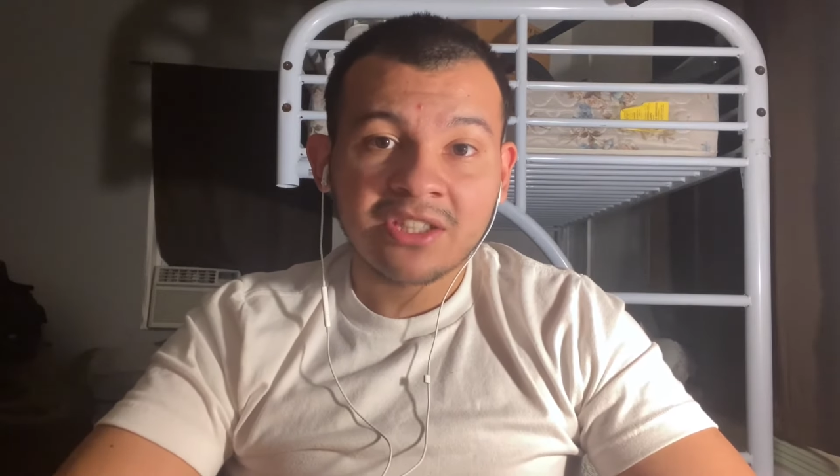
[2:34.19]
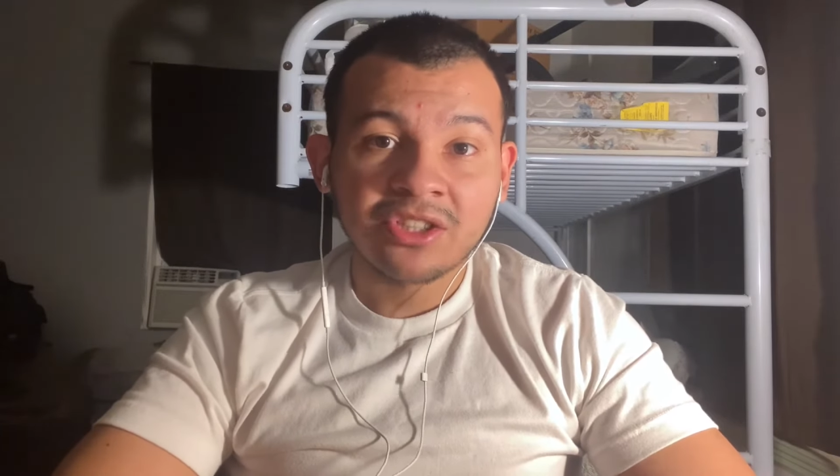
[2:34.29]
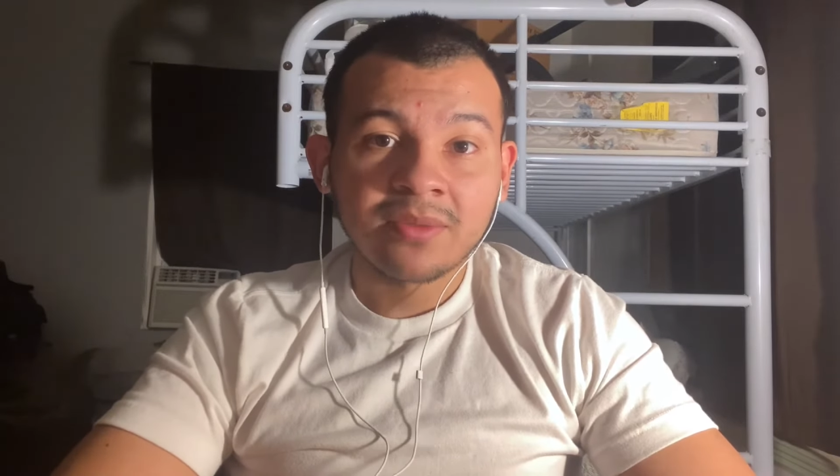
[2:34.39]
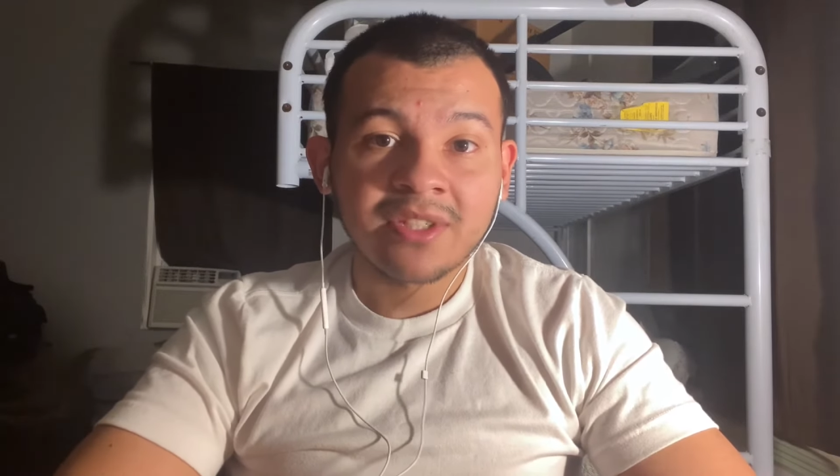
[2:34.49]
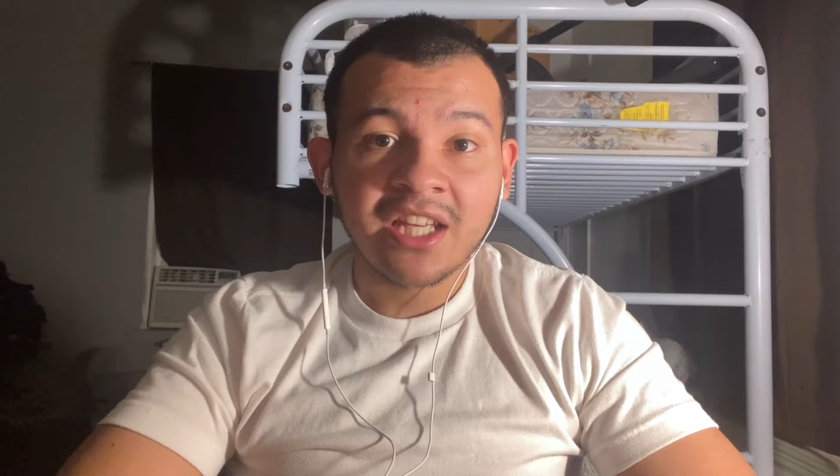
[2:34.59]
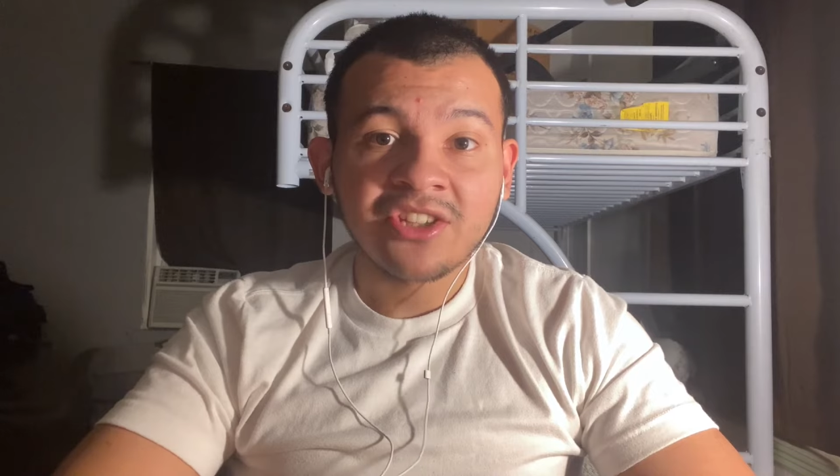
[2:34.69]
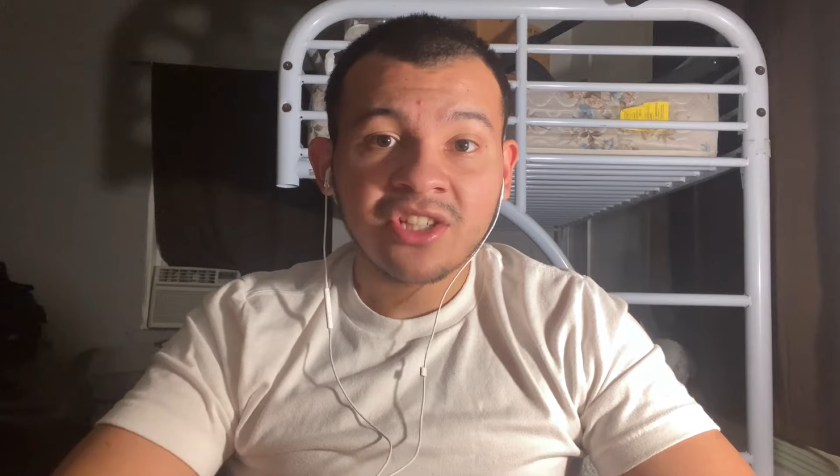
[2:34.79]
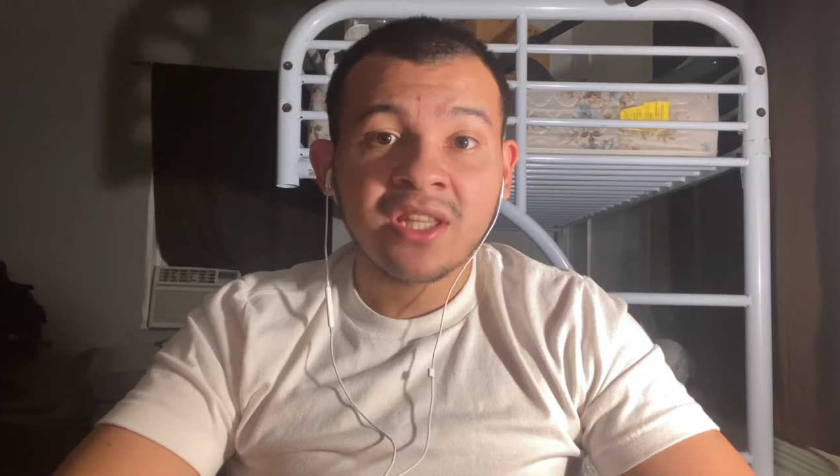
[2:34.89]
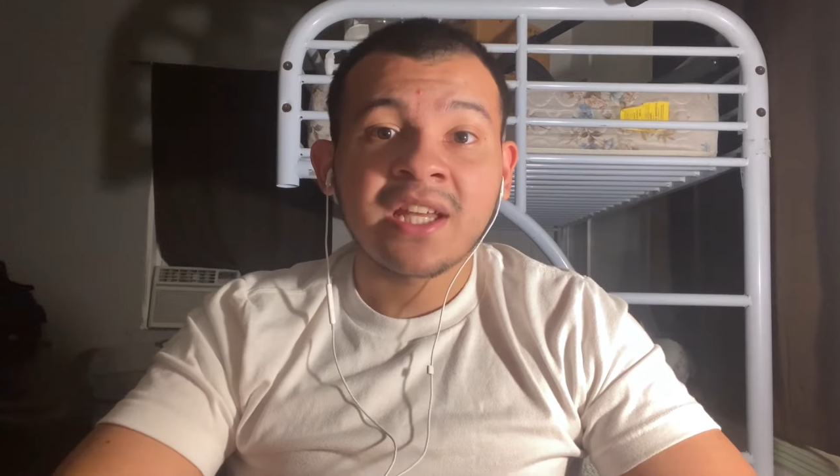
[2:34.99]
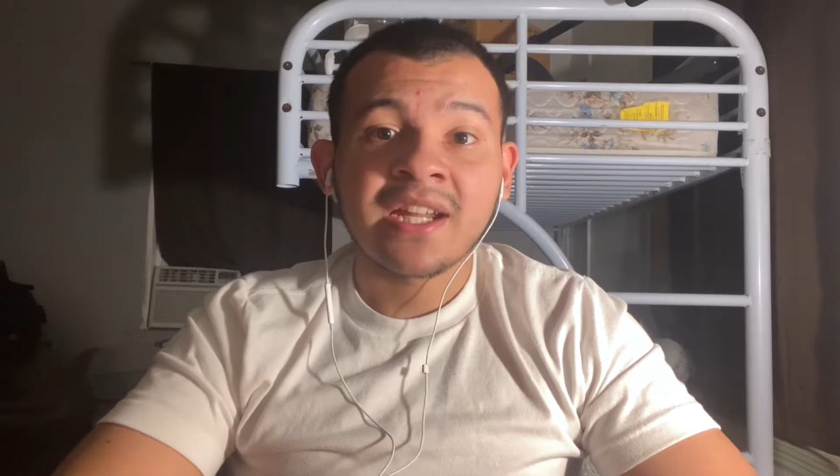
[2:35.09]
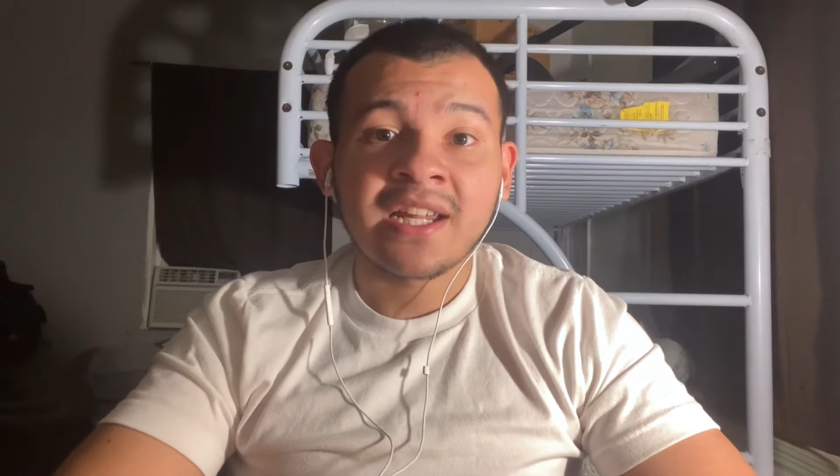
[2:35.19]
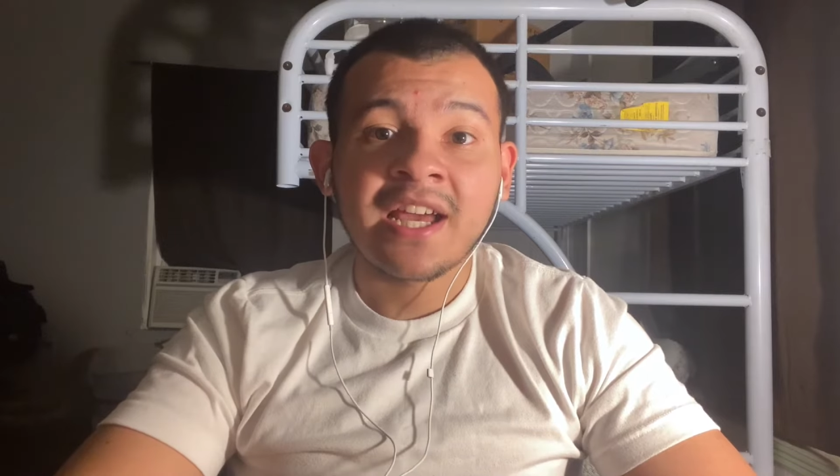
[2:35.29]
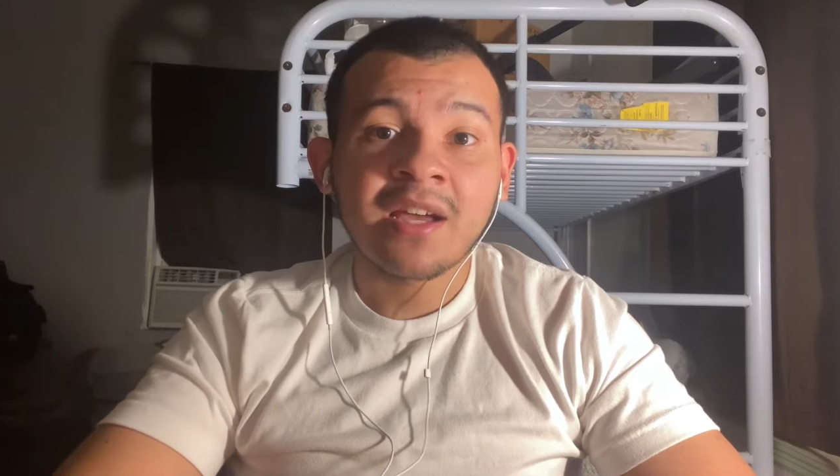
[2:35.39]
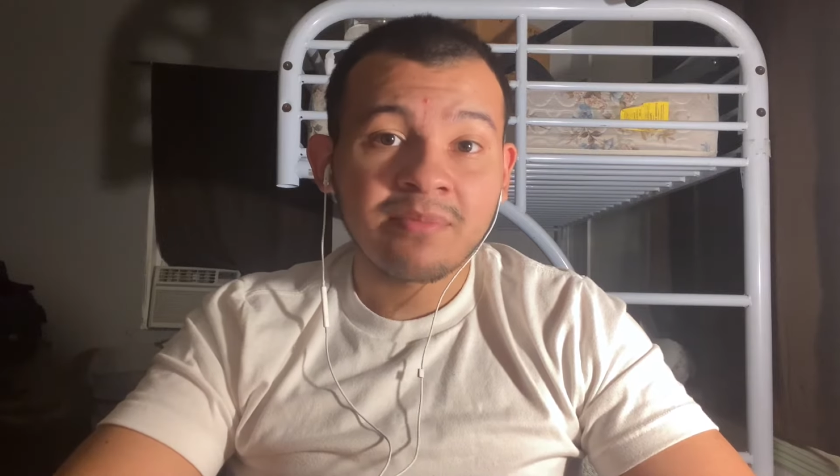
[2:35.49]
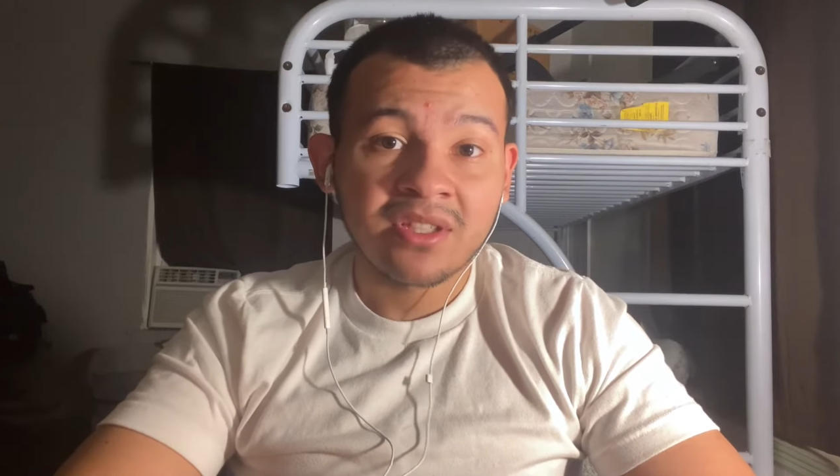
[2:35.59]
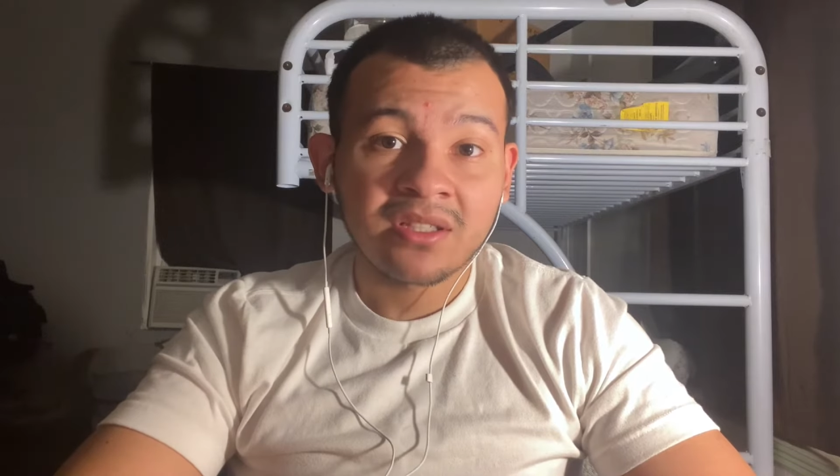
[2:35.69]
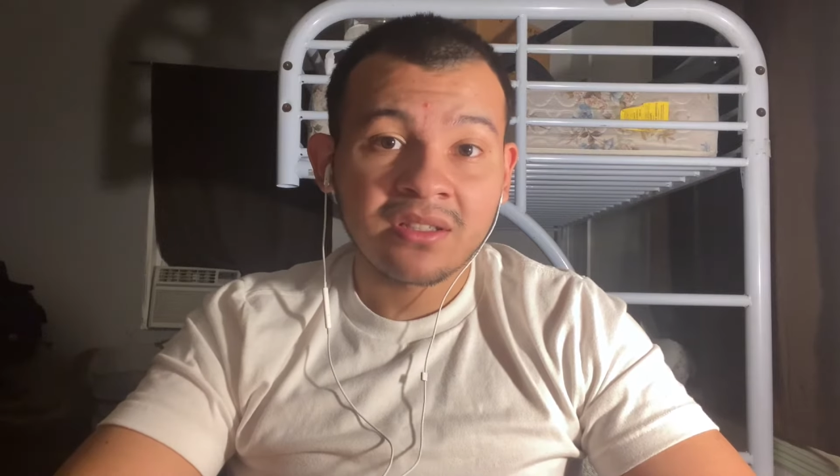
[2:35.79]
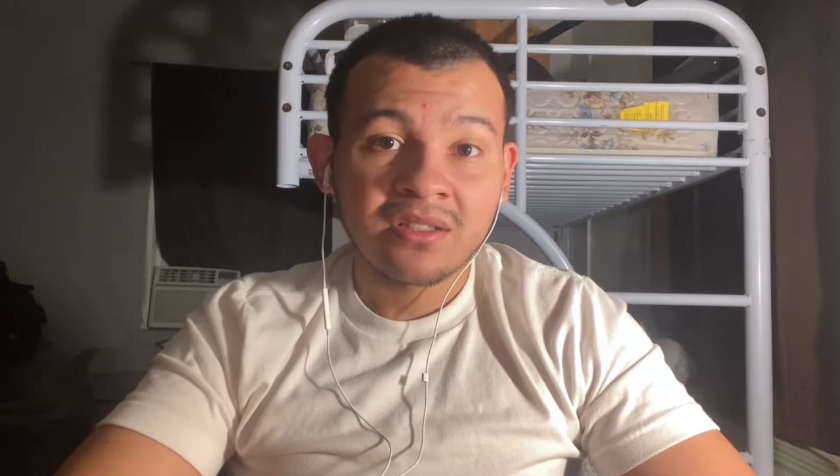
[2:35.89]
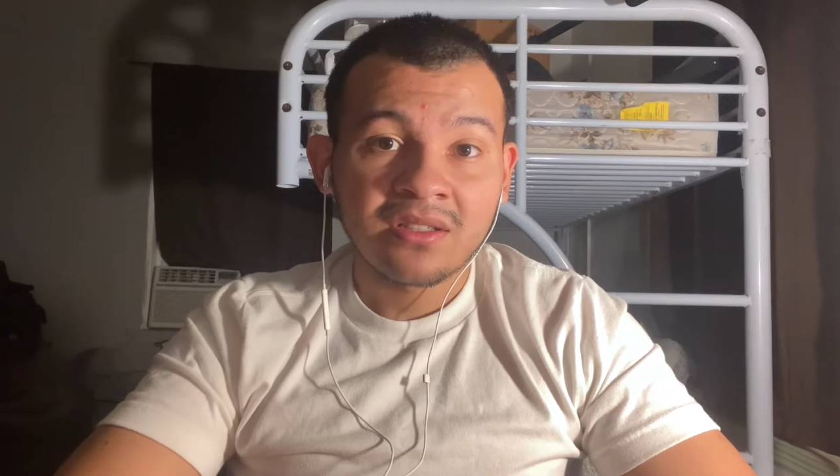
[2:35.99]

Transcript: termination that had happened